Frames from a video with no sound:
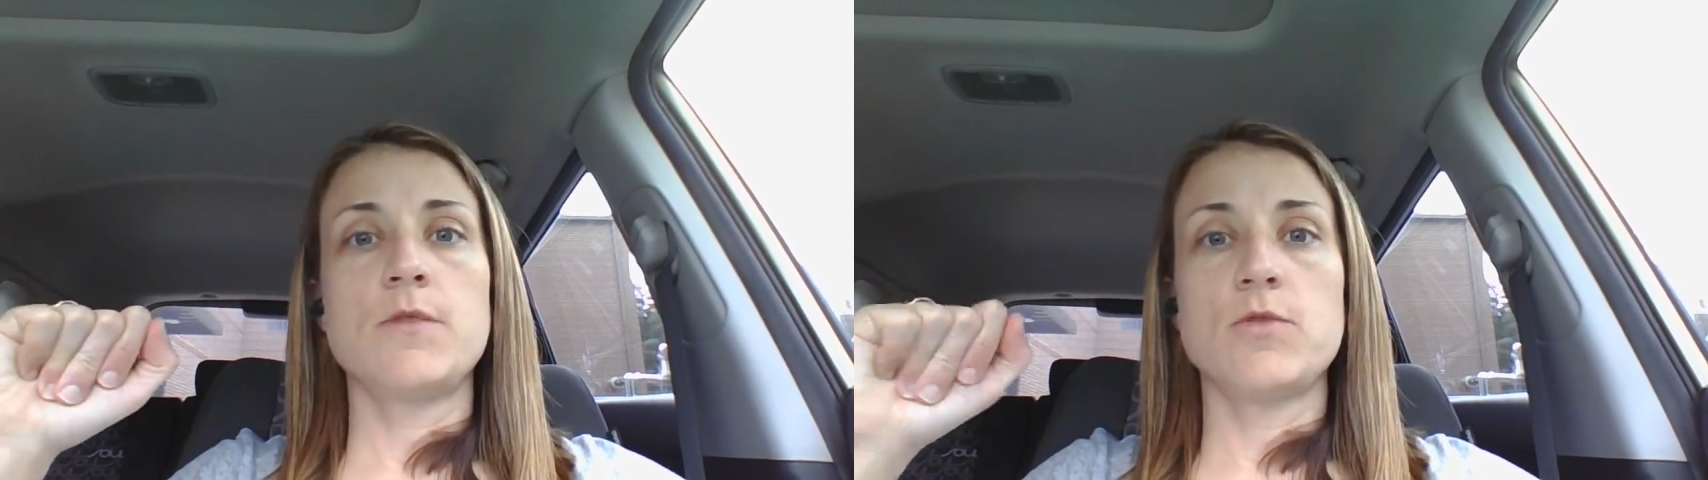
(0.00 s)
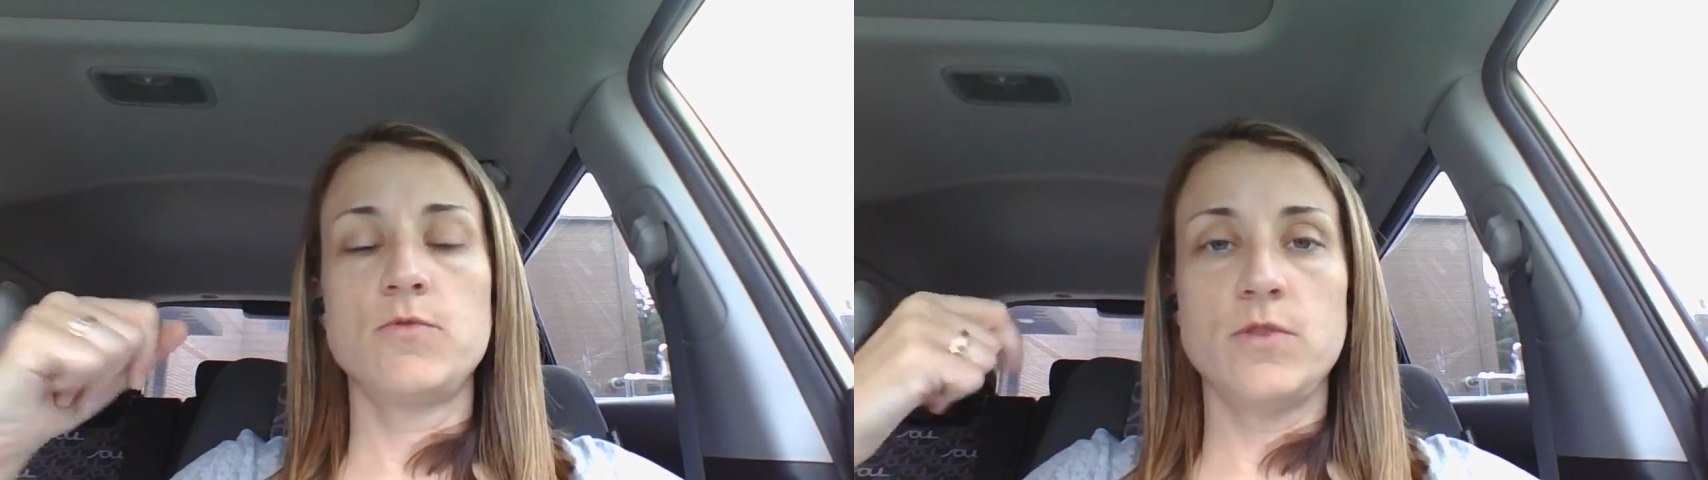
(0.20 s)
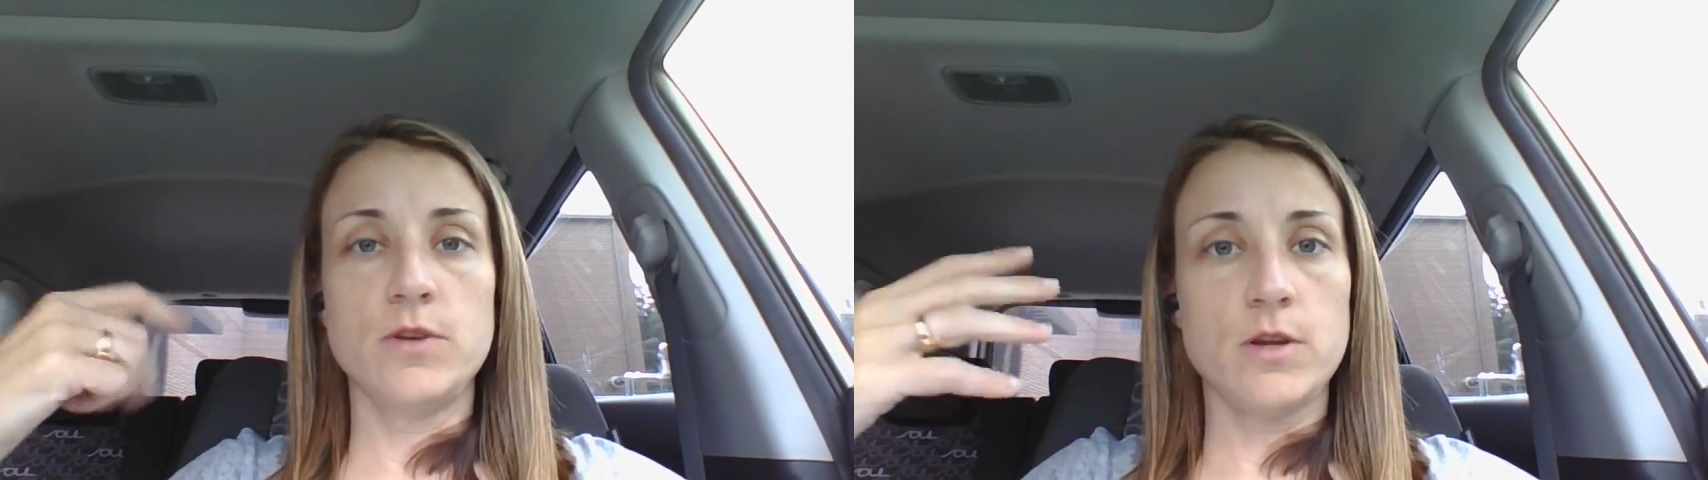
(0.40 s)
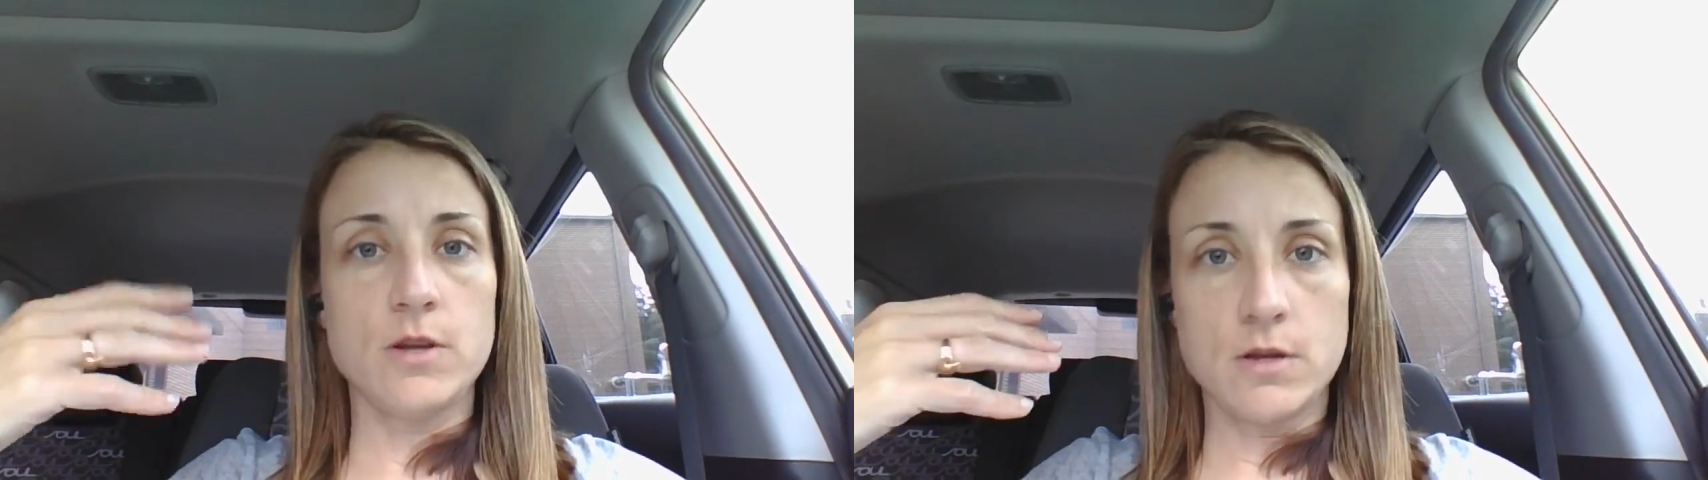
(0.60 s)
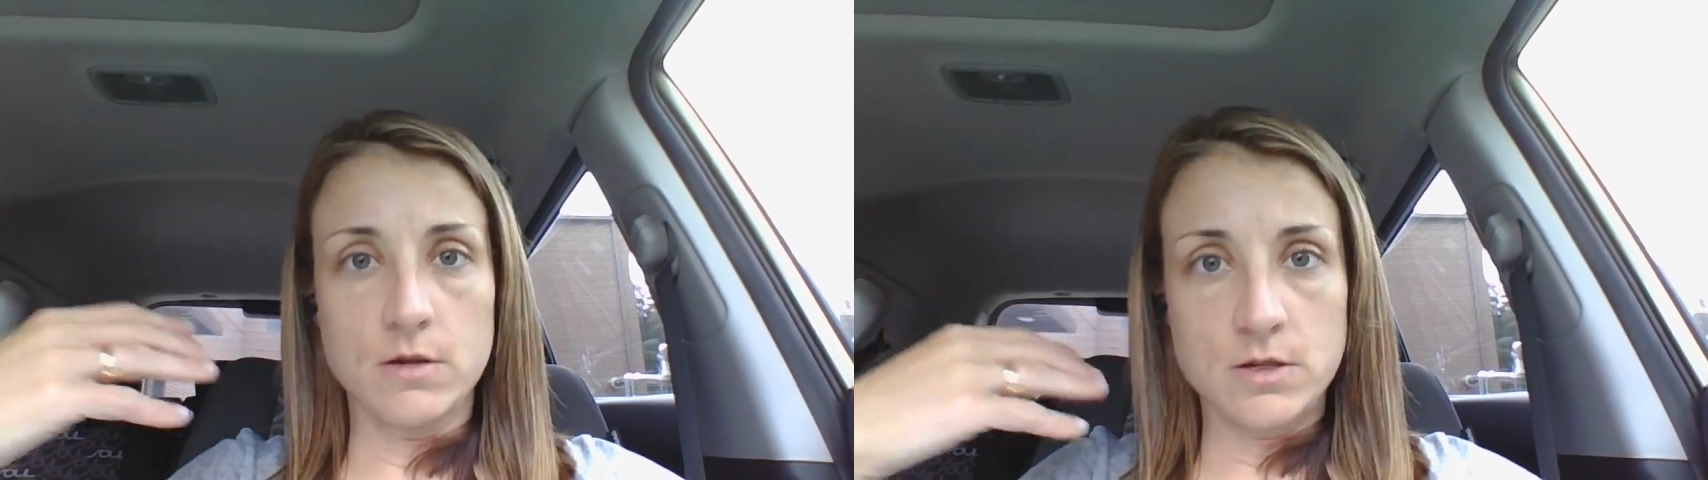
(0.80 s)
If you feel
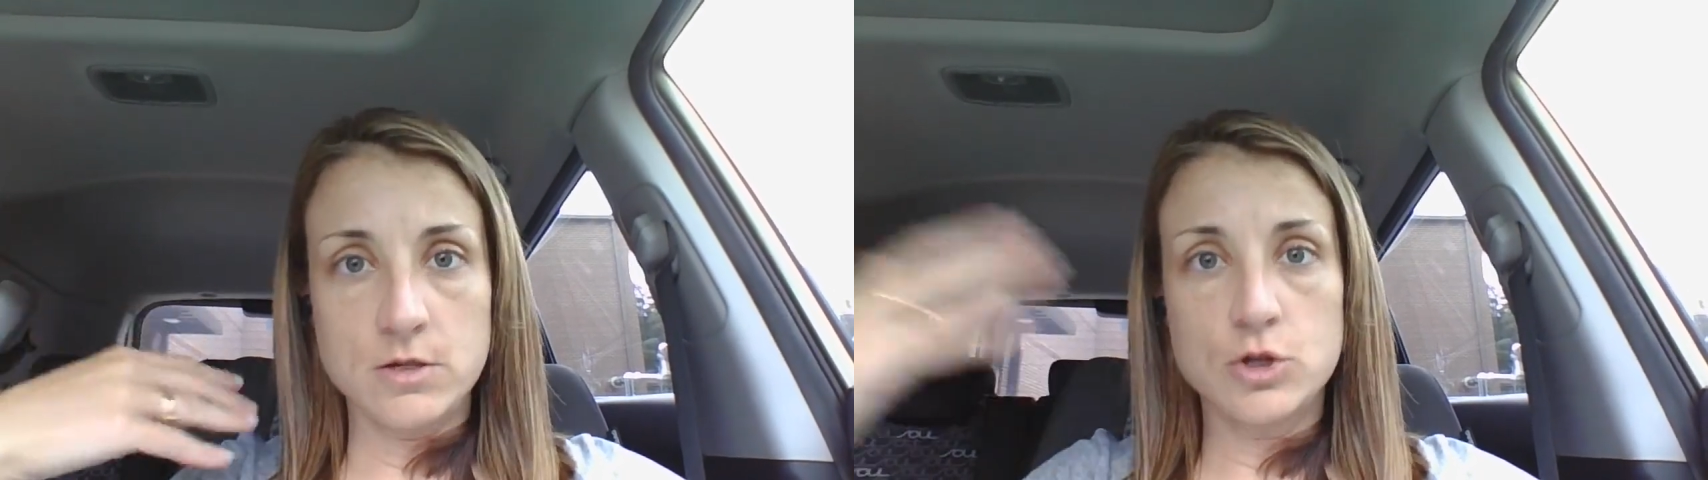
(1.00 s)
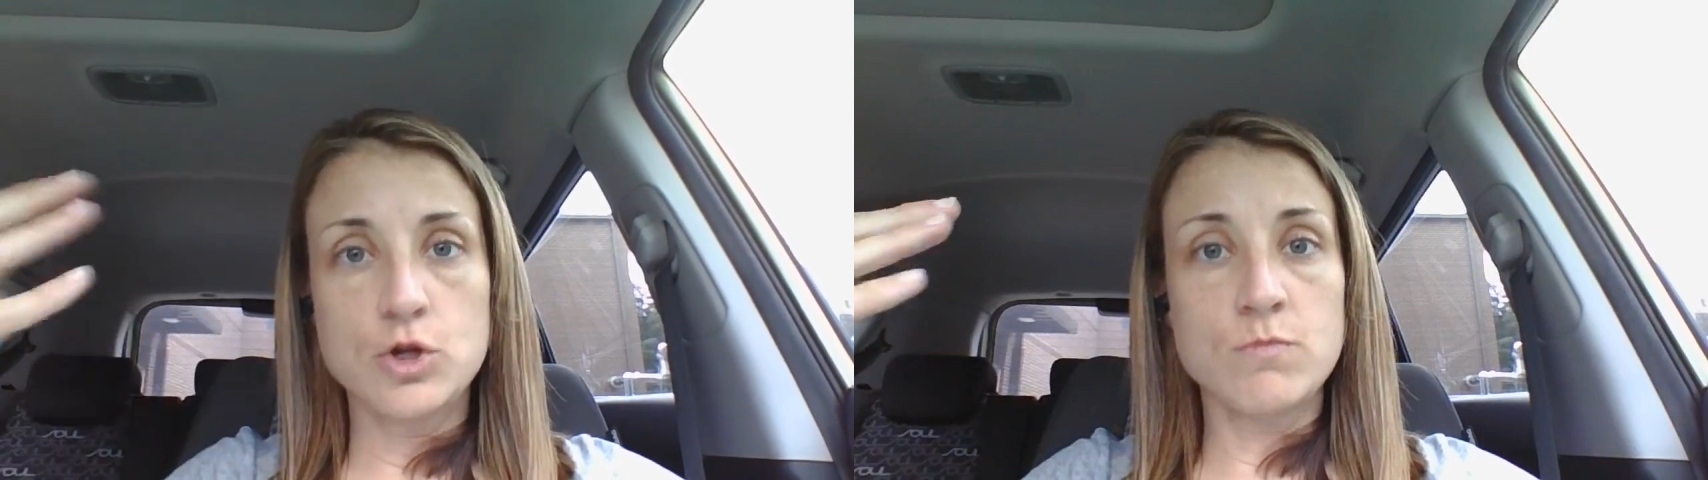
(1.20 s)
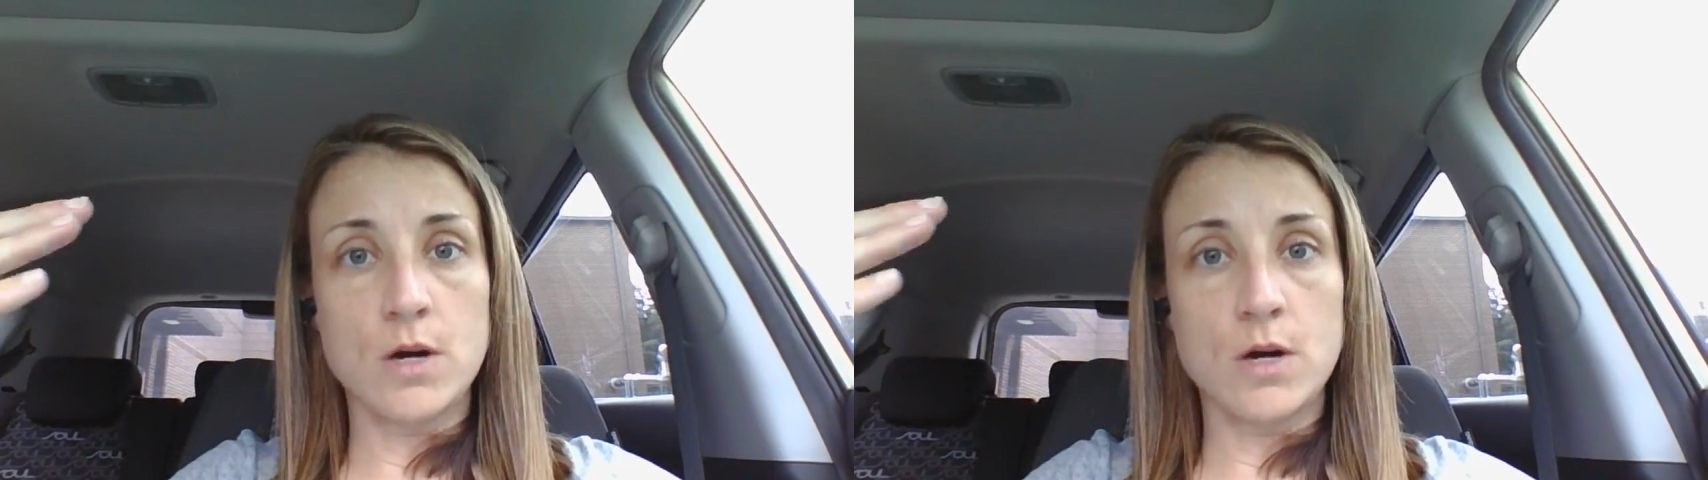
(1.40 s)
that it's too